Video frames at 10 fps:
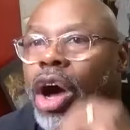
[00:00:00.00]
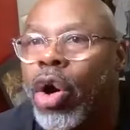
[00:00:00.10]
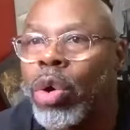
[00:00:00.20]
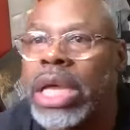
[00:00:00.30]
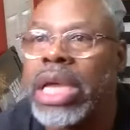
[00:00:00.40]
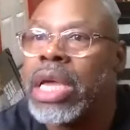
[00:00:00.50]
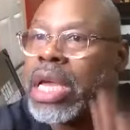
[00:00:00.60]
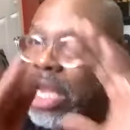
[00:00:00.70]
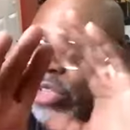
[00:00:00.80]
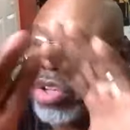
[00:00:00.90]
only
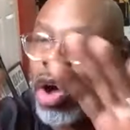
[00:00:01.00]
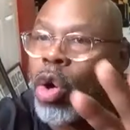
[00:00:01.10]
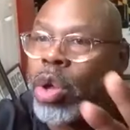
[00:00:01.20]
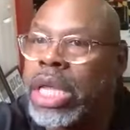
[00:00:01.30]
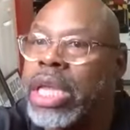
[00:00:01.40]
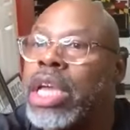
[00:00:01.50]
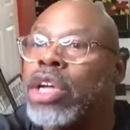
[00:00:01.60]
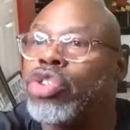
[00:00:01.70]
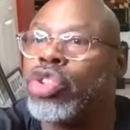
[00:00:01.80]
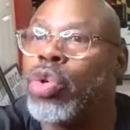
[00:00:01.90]

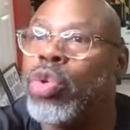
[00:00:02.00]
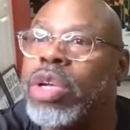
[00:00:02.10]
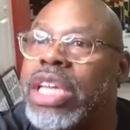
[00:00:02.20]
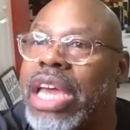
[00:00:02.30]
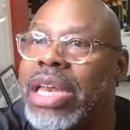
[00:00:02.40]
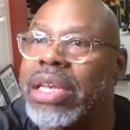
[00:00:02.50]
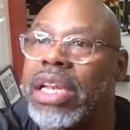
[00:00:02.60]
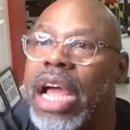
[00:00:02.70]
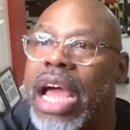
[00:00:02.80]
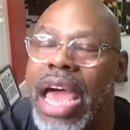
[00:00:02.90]
to get
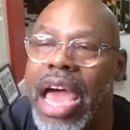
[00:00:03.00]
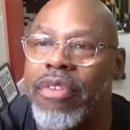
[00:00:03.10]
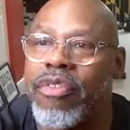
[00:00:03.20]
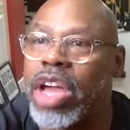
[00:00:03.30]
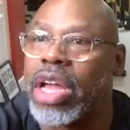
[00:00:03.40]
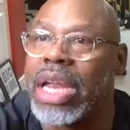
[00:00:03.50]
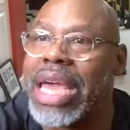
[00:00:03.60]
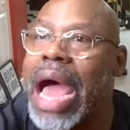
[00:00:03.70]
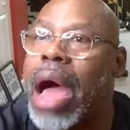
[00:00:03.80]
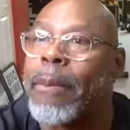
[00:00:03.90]
and
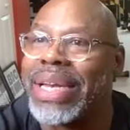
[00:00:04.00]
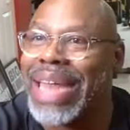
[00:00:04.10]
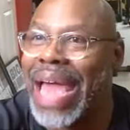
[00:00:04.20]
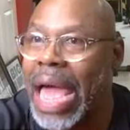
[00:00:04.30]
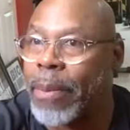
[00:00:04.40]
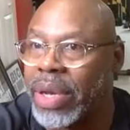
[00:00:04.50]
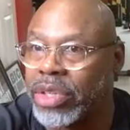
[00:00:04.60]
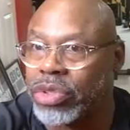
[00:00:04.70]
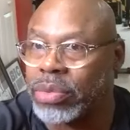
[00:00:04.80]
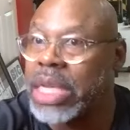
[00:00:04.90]
regulate our
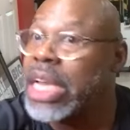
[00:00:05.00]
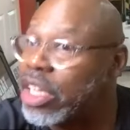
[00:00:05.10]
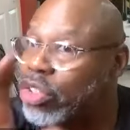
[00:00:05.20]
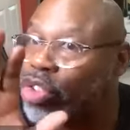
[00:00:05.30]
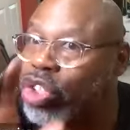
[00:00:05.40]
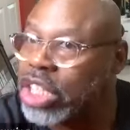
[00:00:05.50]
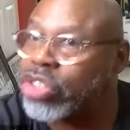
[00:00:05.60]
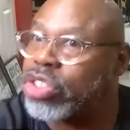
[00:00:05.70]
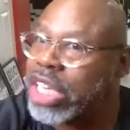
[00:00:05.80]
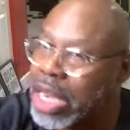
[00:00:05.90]
metabolism. It's
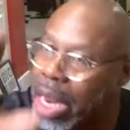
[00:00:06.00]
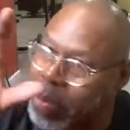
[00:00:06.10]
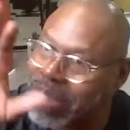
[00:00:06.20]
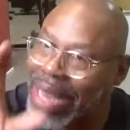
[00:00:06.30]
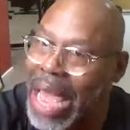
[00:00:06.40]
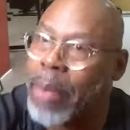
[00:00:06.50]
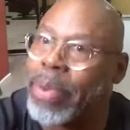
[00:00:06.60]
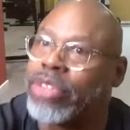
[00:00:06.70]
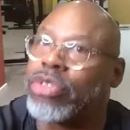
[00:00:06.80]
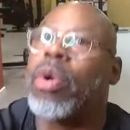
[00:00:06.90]
just to get our
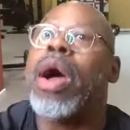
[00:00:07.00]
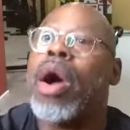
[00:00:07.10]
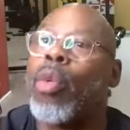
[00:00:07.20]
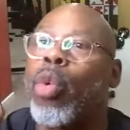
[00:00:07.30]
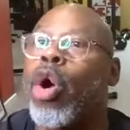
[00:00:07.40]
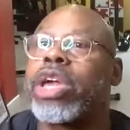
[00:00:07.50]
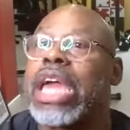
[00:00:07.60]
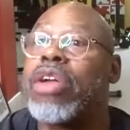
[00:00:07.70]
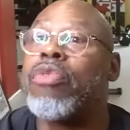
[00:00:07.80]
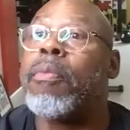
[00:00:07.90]
metabolism
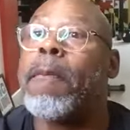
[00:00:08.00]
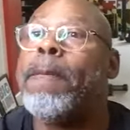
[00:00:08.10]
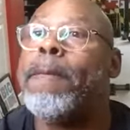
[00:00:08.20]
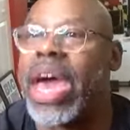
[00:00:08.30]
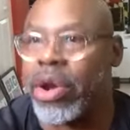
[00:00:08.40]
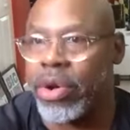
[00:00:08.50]
working better.